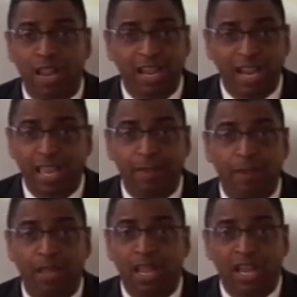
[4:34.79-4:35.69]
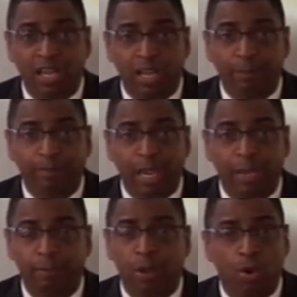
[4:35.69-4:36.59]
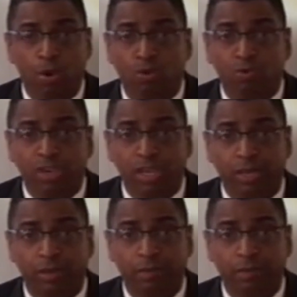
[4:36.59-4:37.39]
Labour, Lib Dem or Green.